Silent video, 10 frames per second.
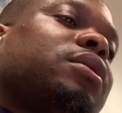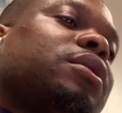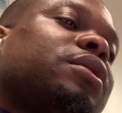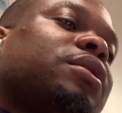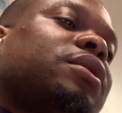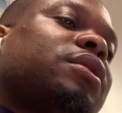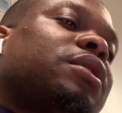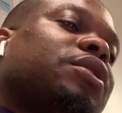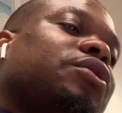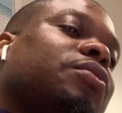The
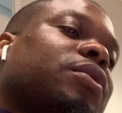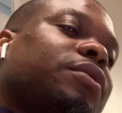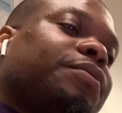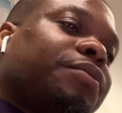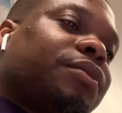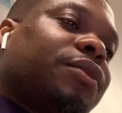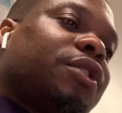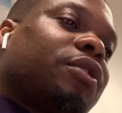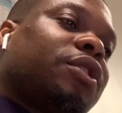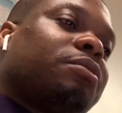sixth one
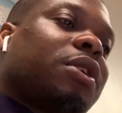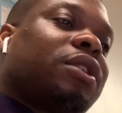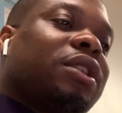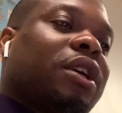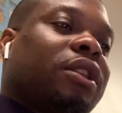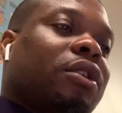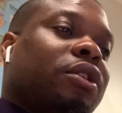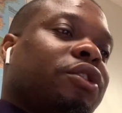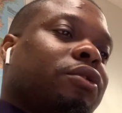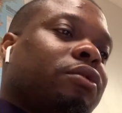talks about the
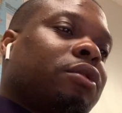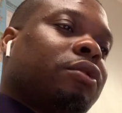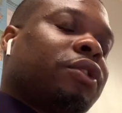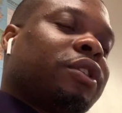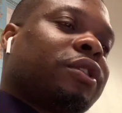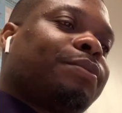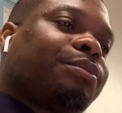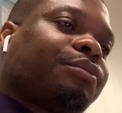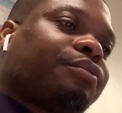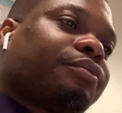technological risk.
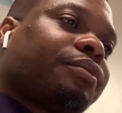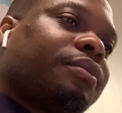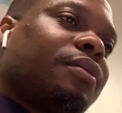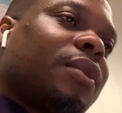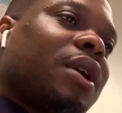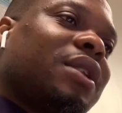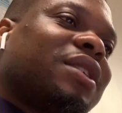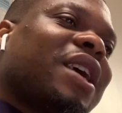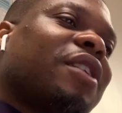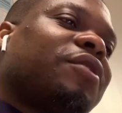
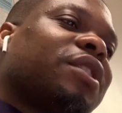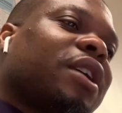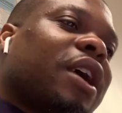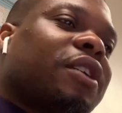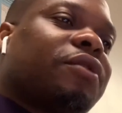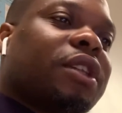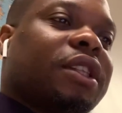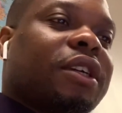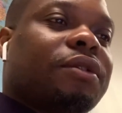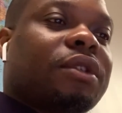This kind of risk is kind of
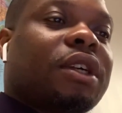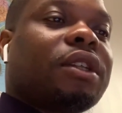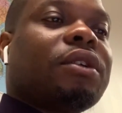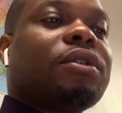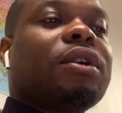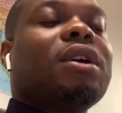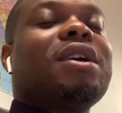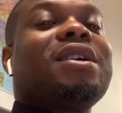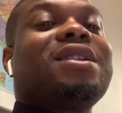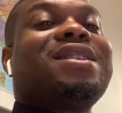related to the technical
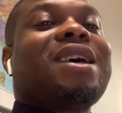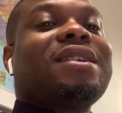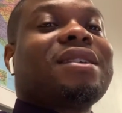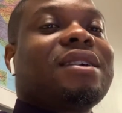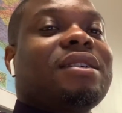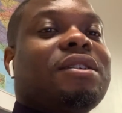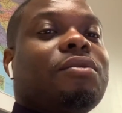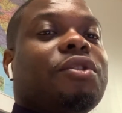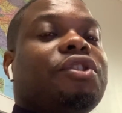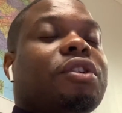task
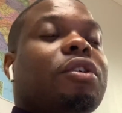which the